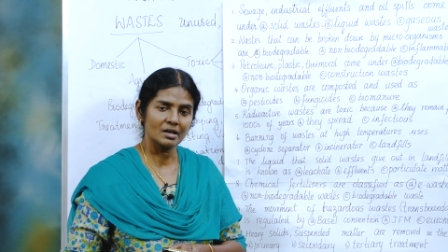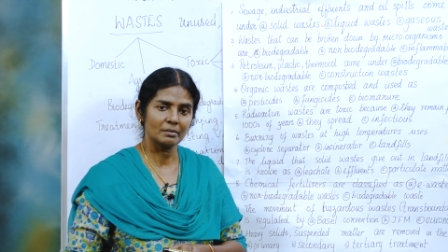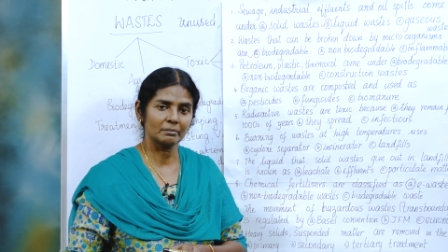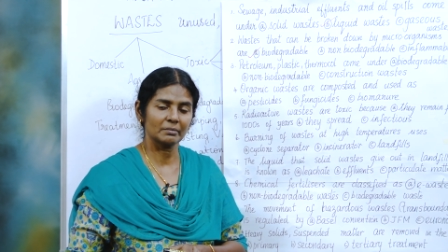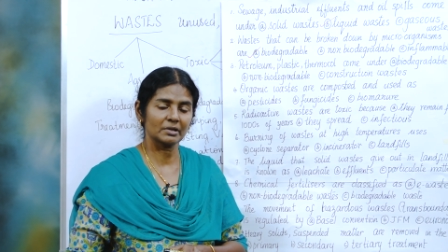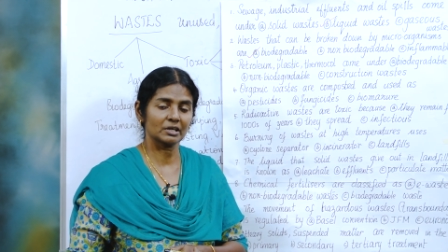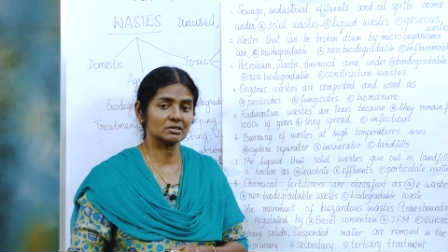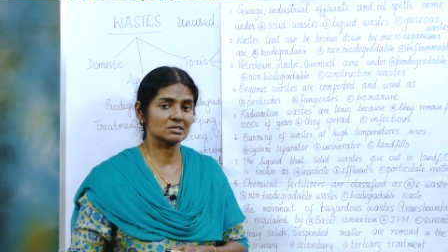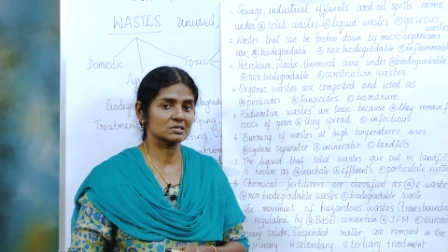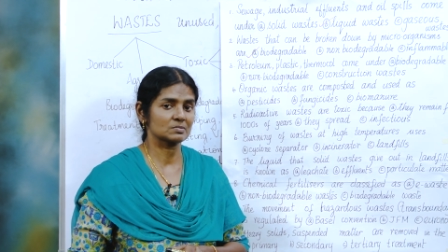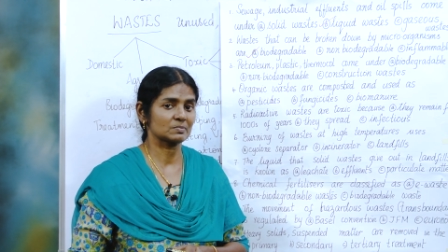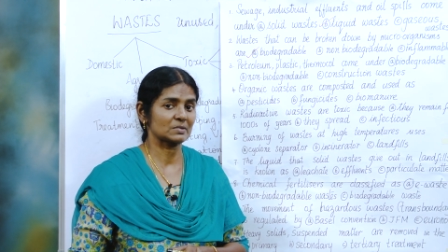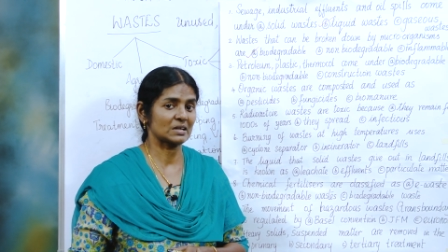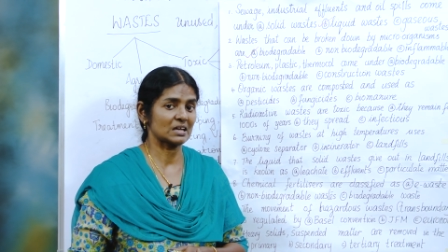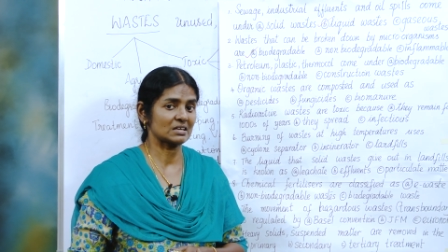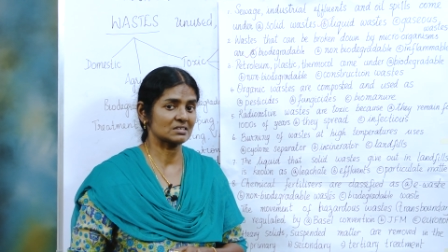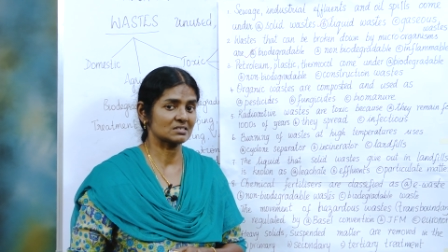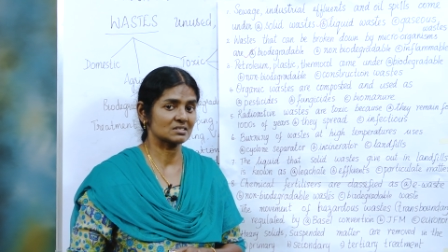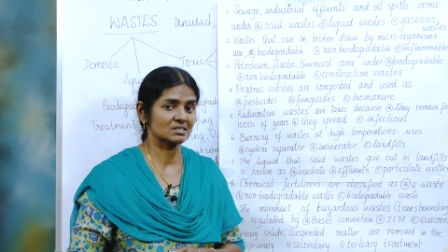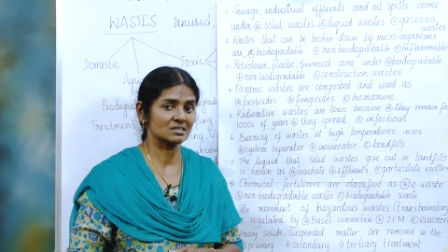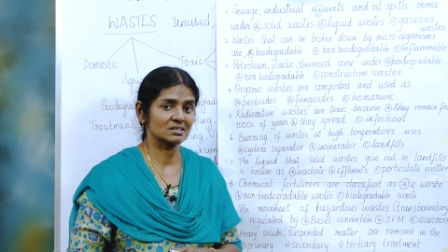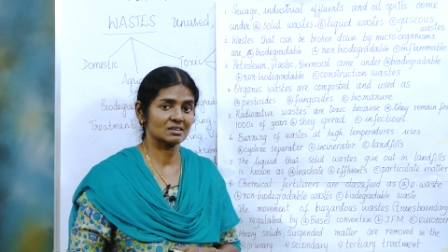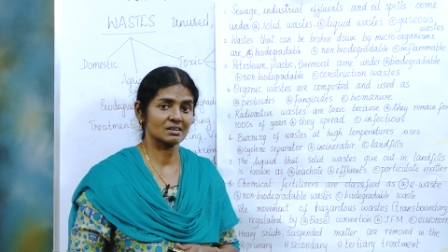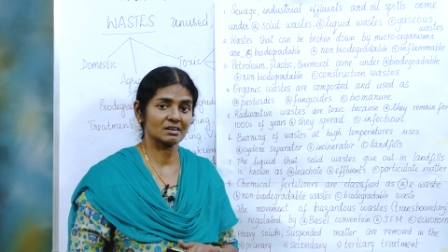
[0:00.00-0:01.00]
Because
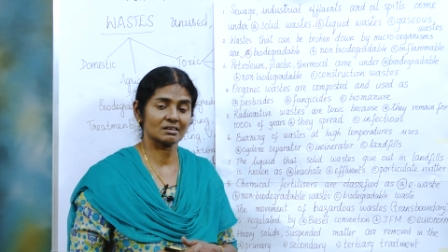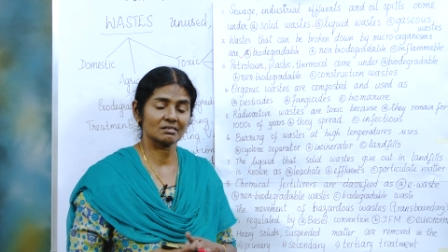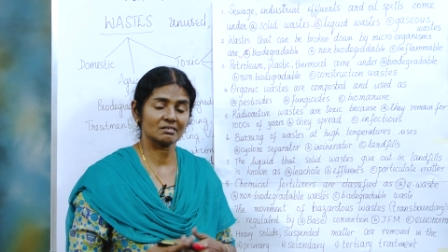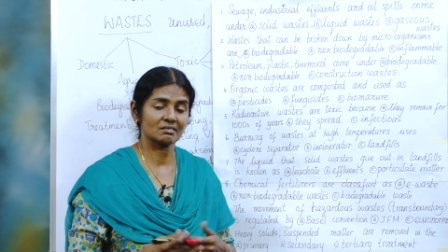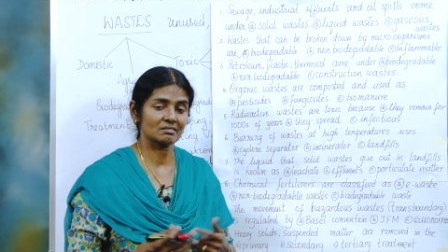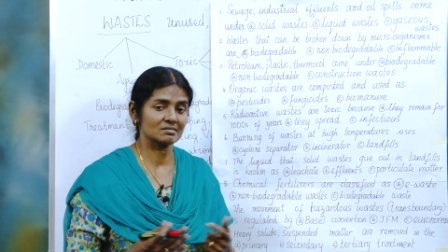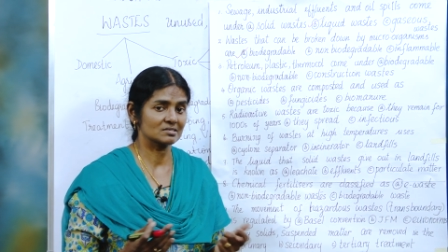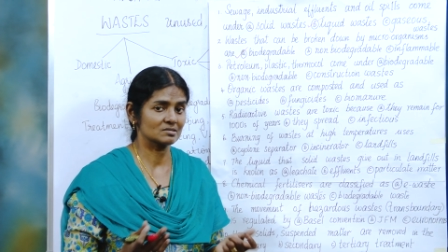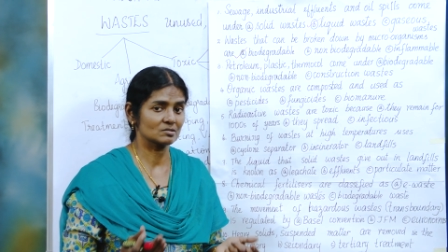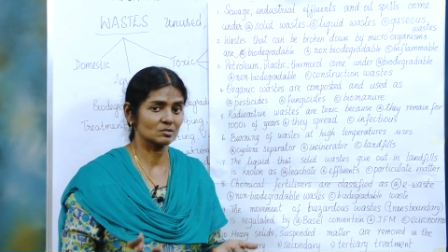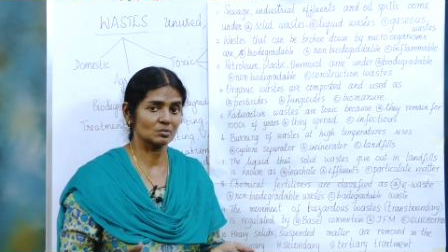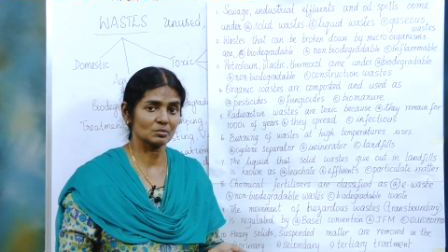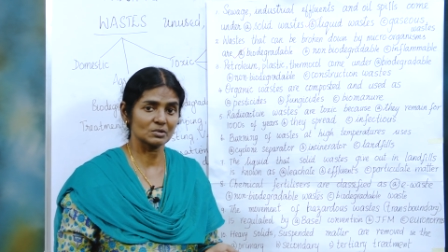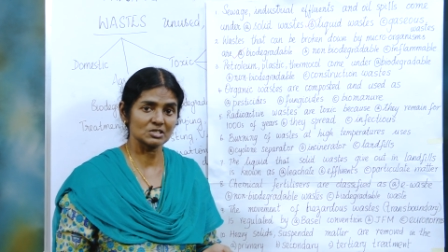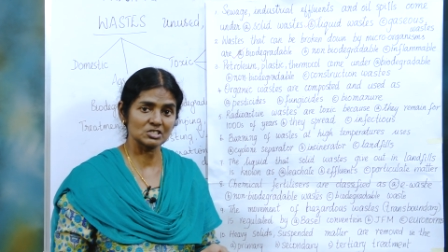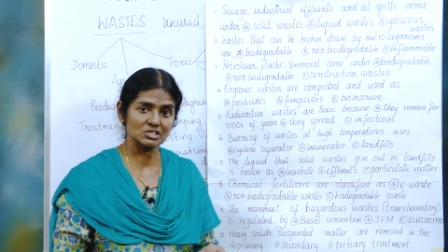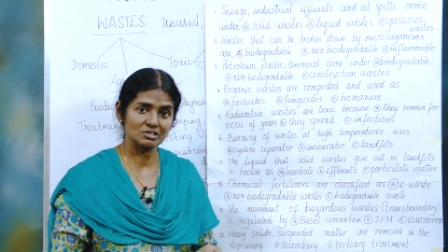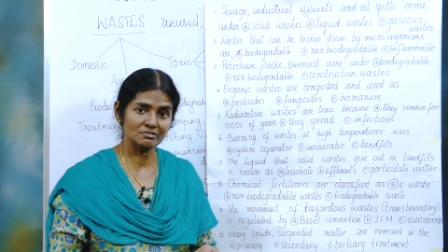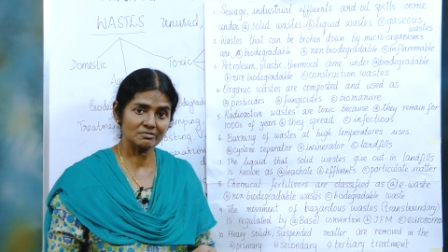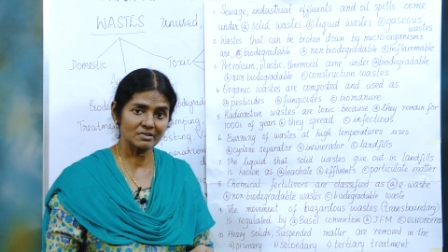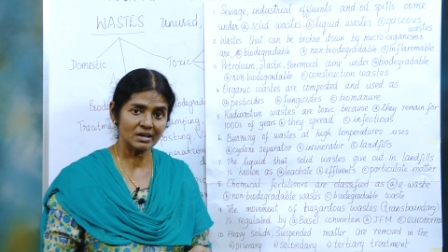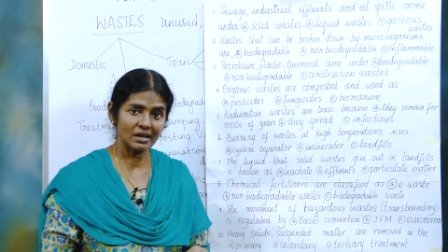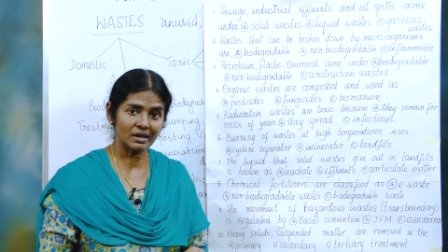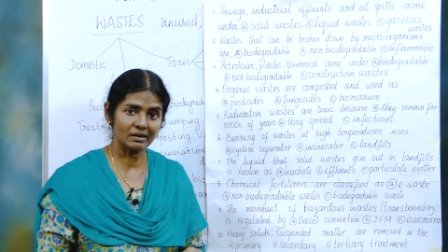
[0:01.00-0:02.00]
plastic can cause so much
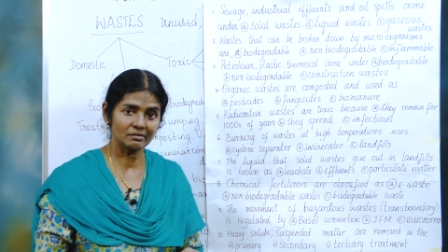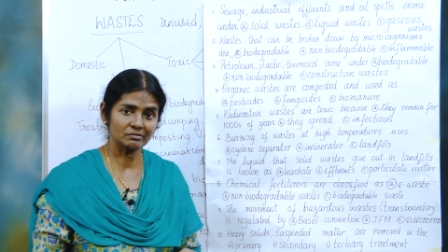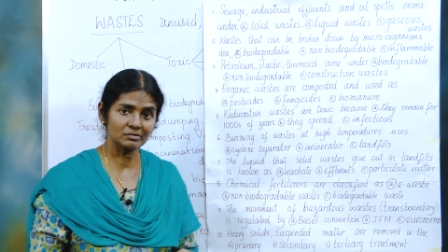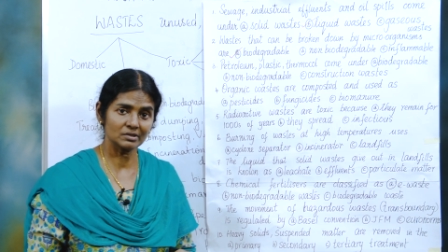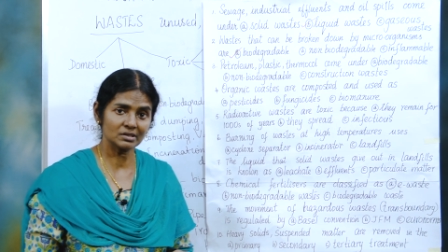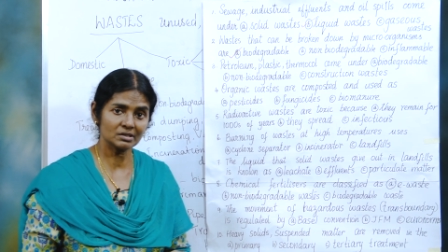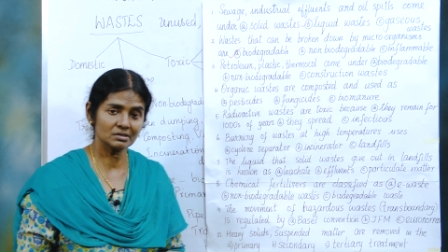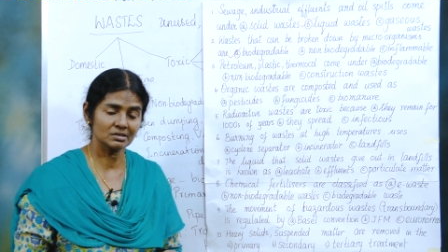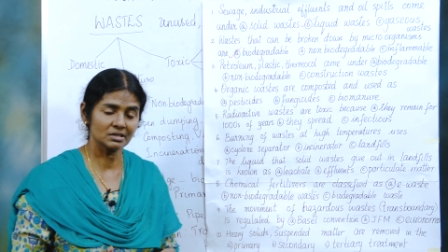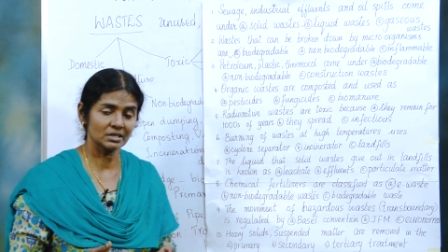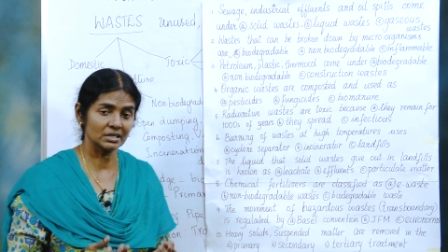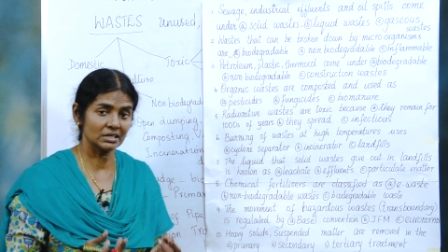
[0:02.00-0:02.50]
of havoc.